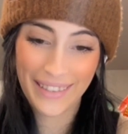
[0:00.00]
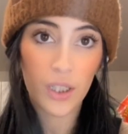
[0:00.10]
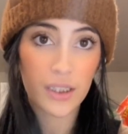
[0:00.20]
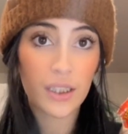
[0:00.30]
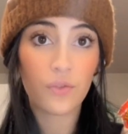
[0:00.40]

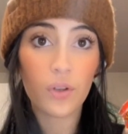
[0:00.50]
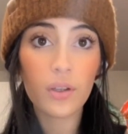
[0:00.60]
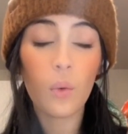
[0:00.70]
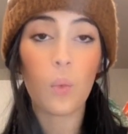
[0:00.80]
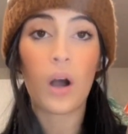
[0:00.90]
Is it for
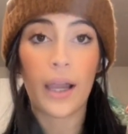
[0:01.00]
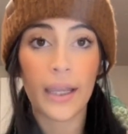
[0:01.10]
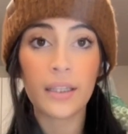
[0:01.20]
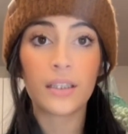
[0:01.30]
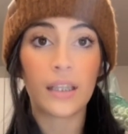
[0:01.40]
the
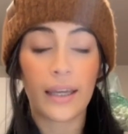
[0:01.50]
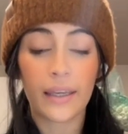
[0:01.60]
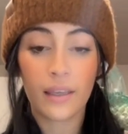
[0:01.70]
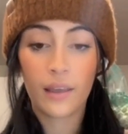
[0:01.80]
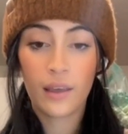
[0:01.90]
wine to
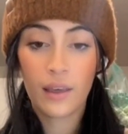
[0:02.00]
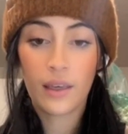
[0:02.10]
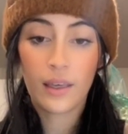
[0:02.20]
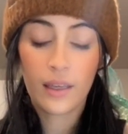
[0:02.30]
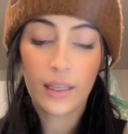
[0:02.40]
like
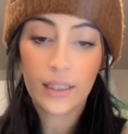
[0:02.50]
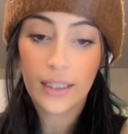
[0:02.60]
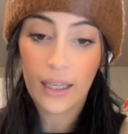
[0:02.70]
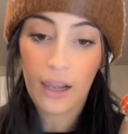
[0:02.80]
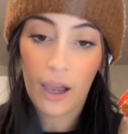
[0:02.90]

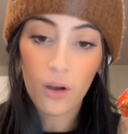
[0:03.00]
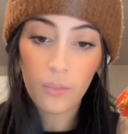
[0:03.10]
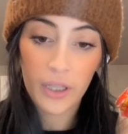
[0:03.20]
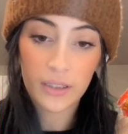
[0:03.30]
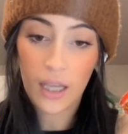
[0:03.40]
get out?
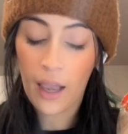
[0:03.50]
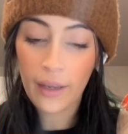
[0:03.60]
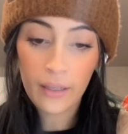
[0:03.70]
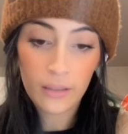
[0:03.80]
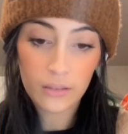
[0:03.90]
Because
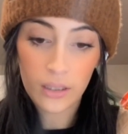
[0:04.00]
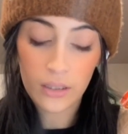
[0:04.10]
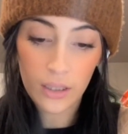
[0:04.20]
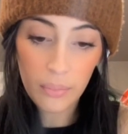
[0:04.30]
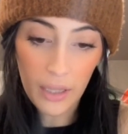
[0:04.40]
I can
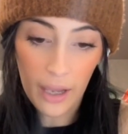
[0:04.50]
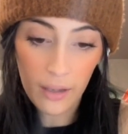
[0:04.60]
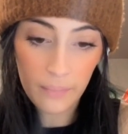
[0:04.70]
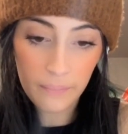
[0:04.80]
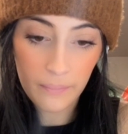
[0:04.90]
skip
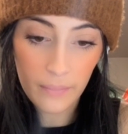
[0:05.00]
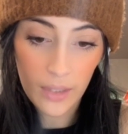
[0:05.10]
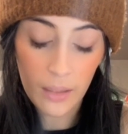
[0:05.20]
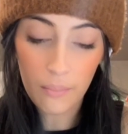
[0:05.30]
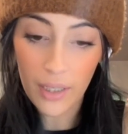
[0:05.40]
that,
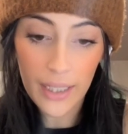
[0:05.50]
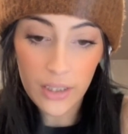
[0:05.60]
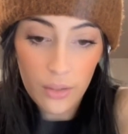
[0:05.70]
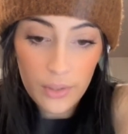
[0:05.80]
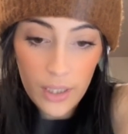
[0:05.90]
but I
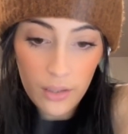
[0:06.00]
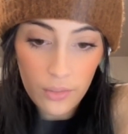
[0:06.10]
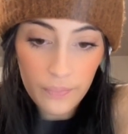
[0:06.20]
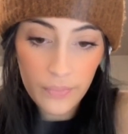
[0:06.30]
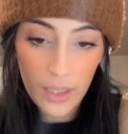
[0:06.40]
don't know.